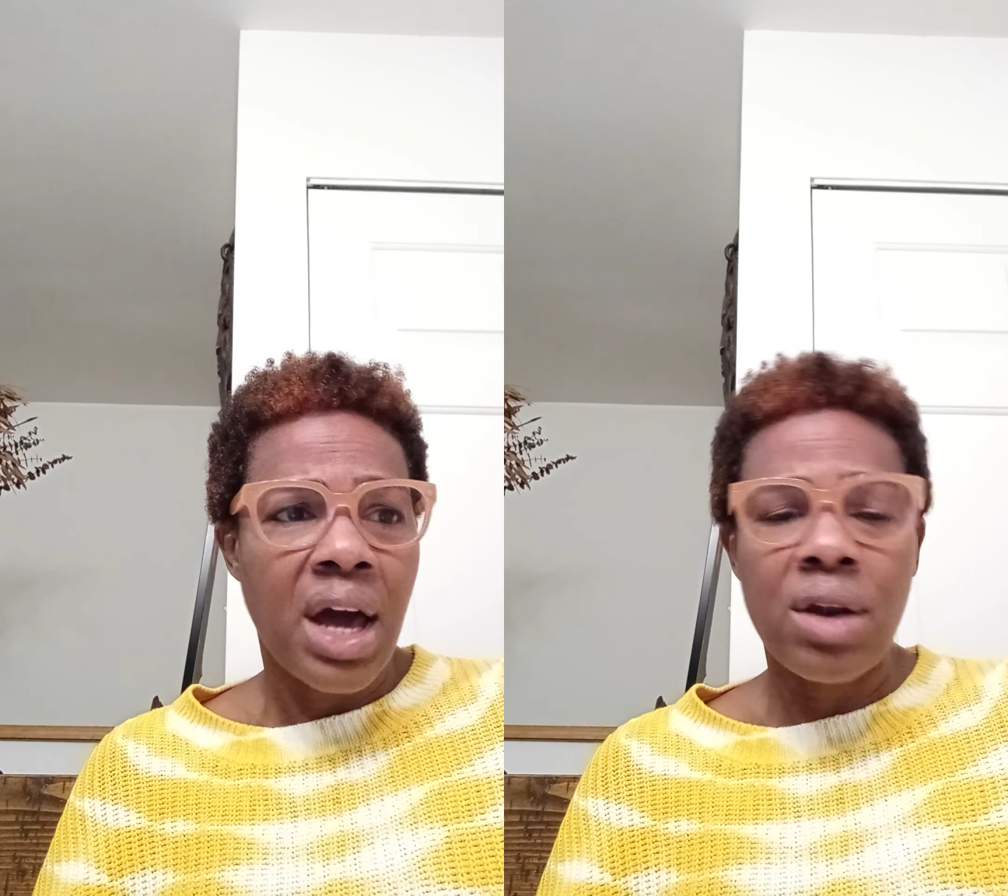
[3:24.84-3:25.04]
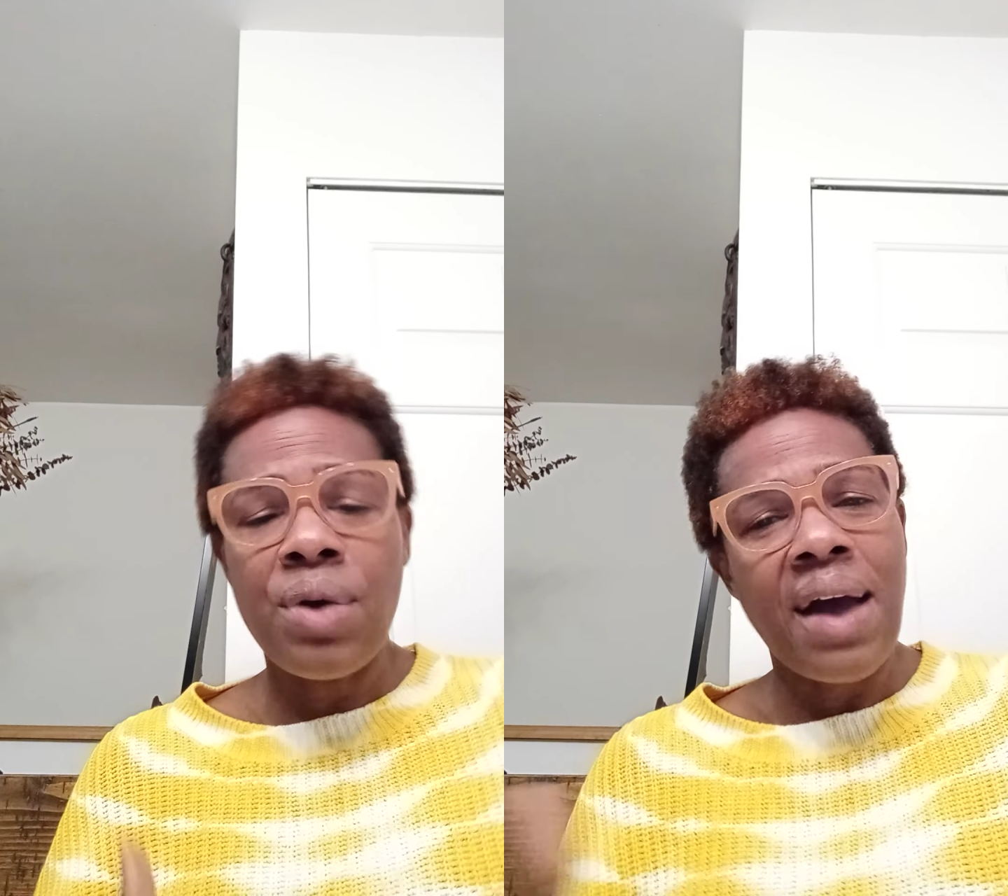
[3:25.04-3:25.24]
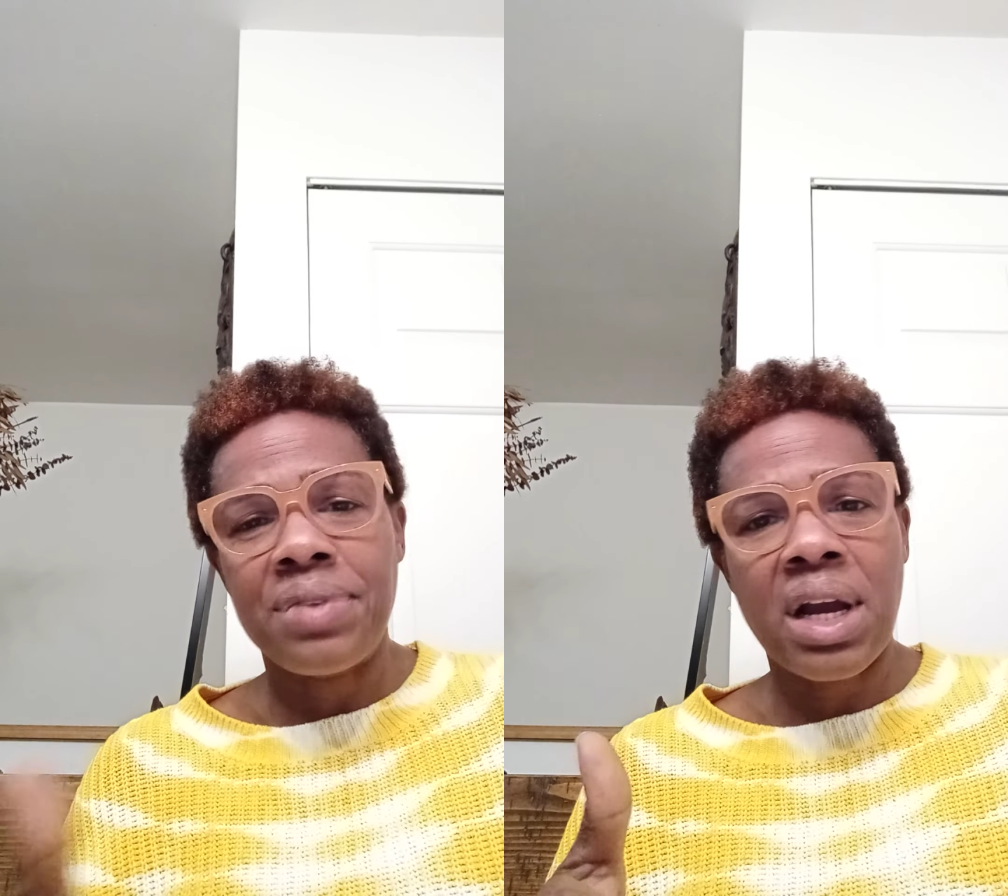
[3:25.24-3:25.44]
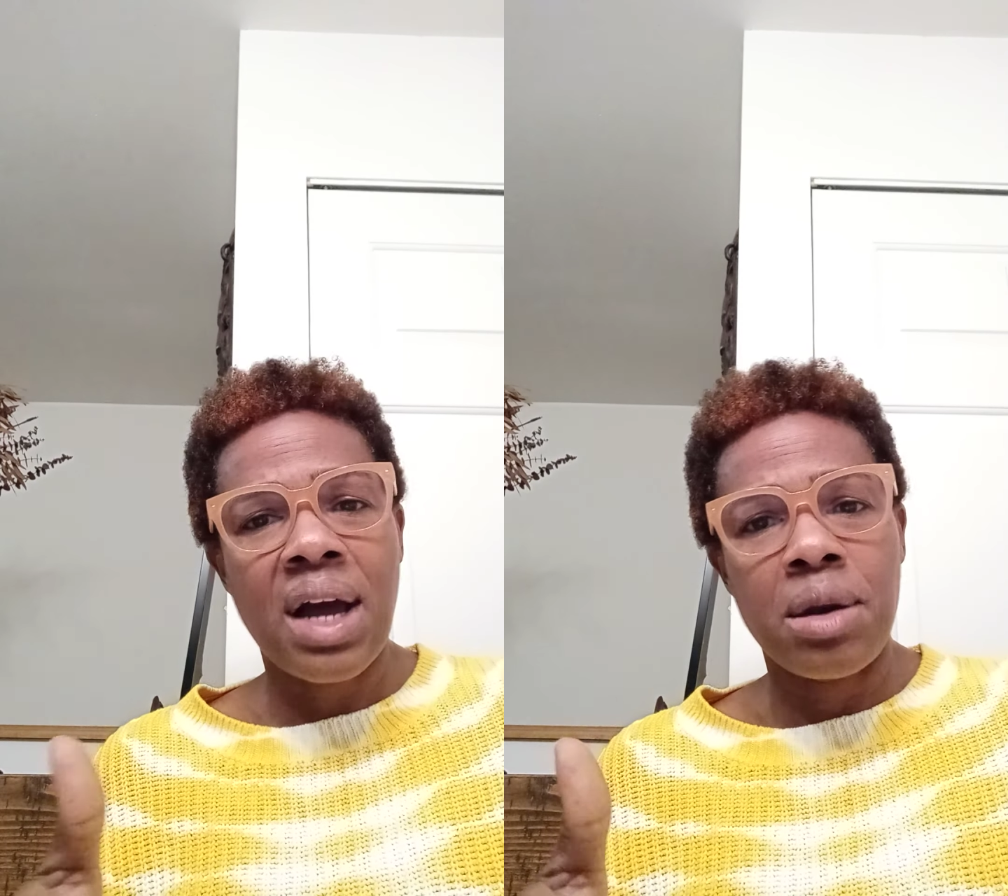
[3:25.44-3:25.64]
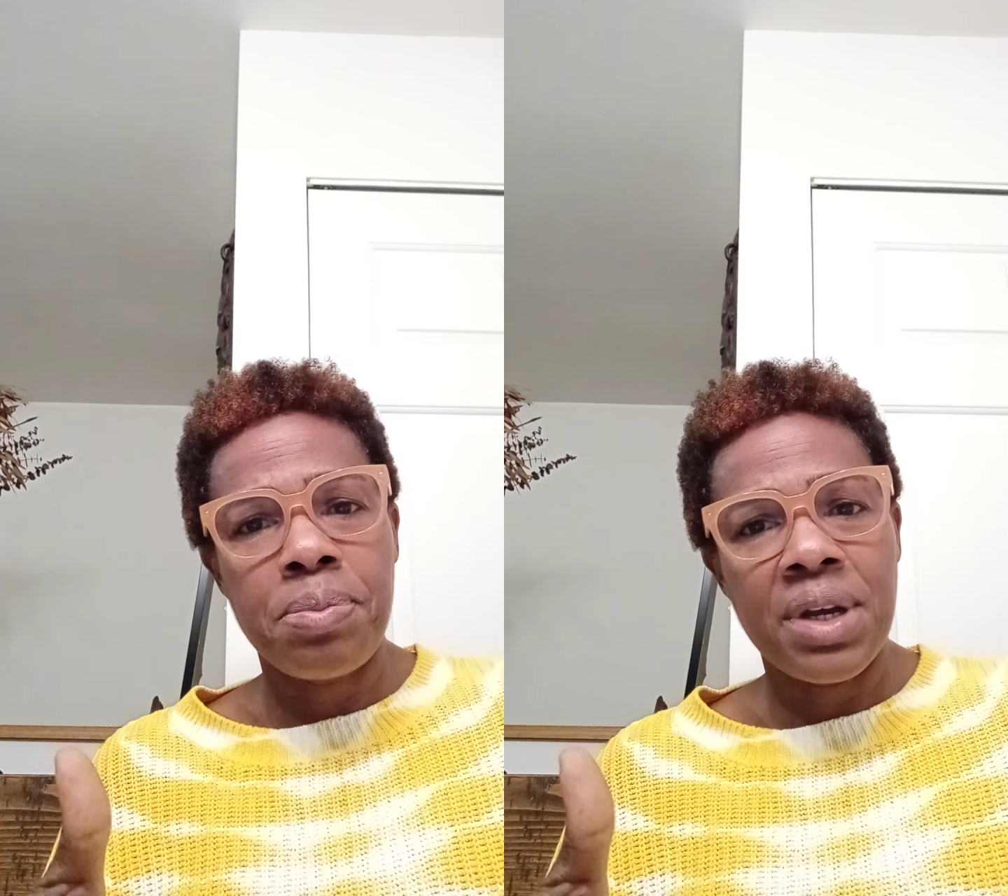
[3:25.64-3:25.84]
I don't have that
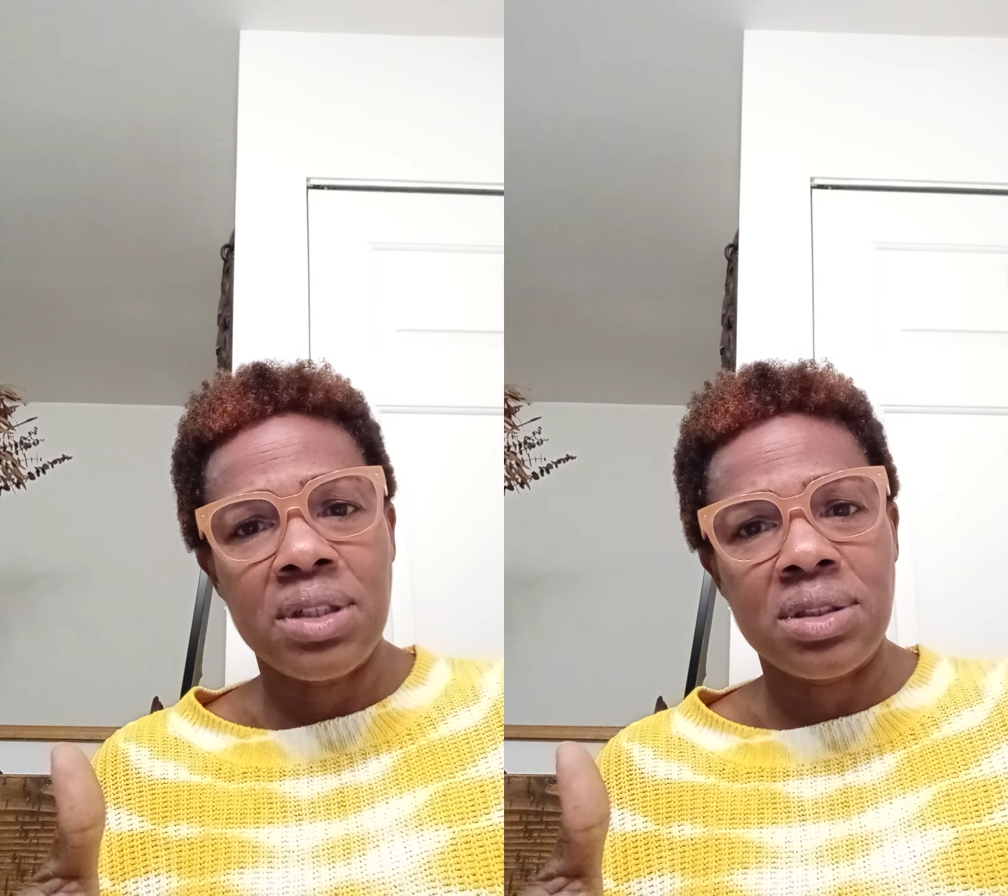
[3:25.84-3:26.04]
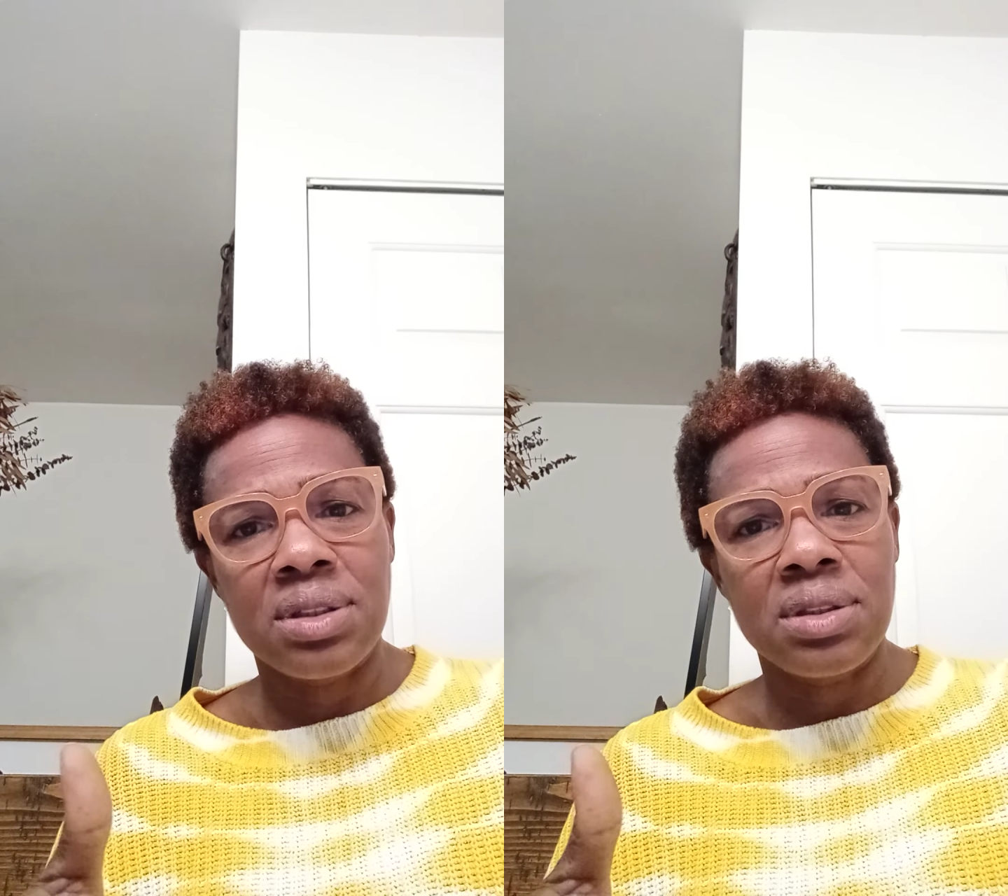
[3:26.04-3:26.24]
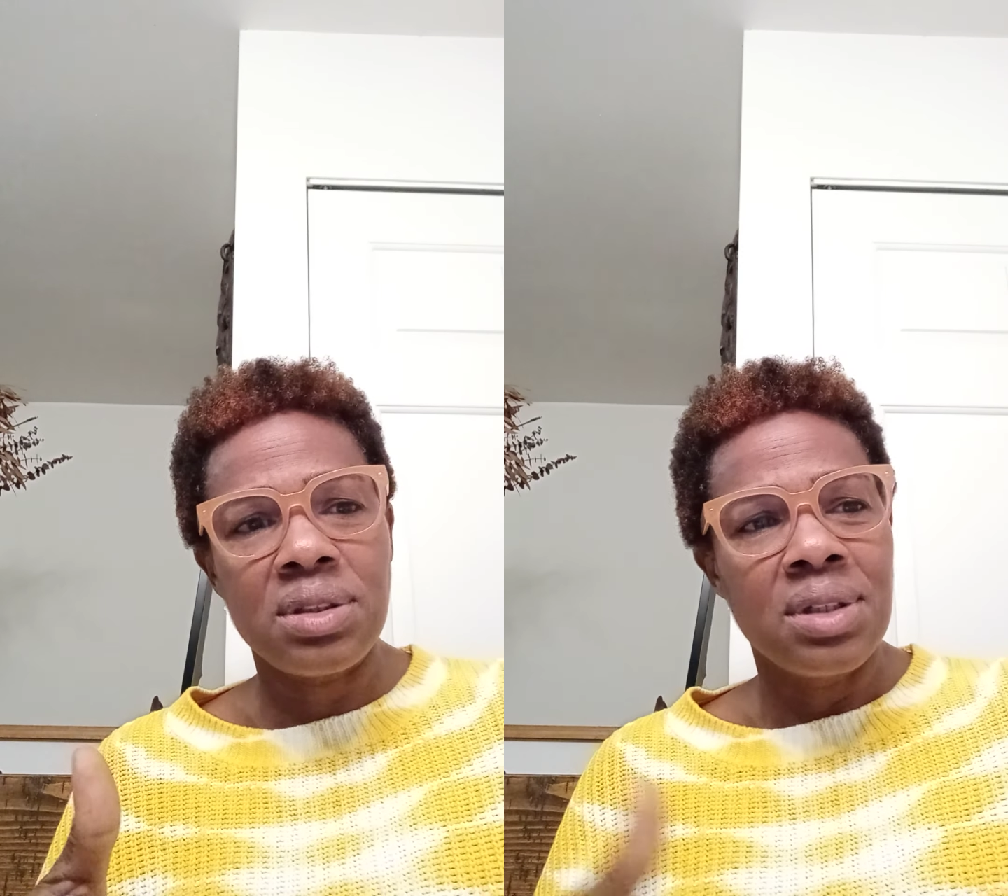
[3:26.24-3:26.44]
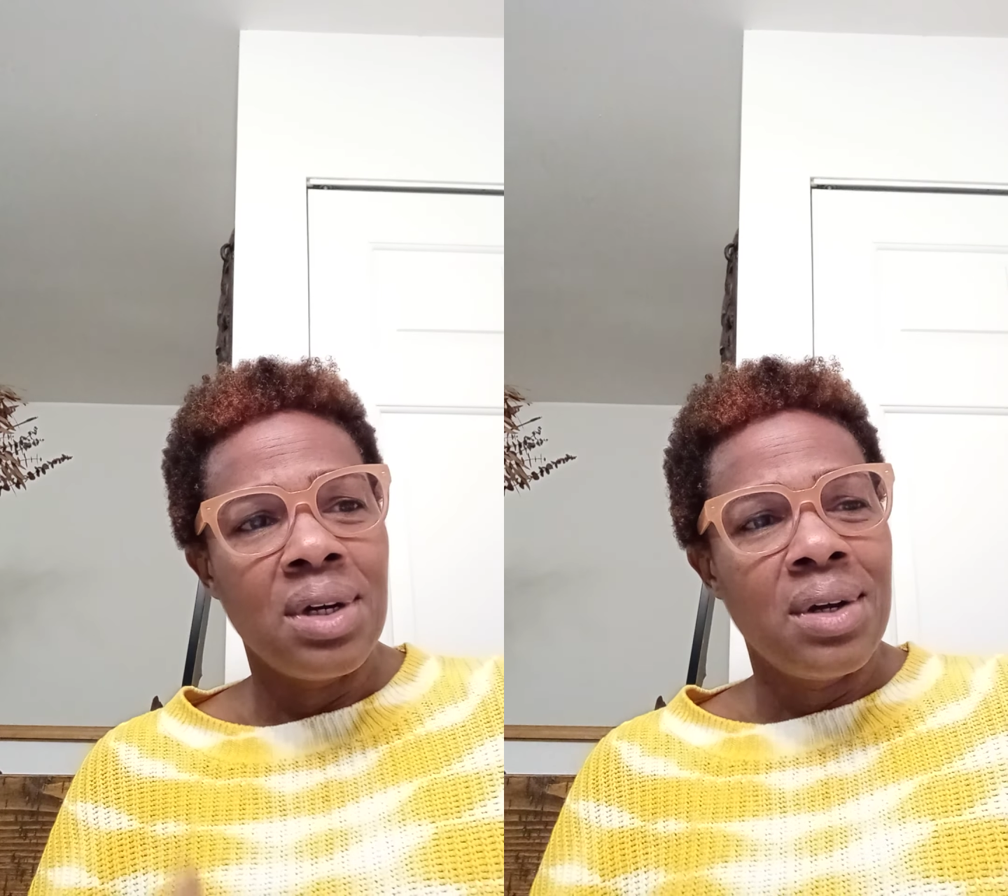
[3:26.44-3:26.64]
kind of patience.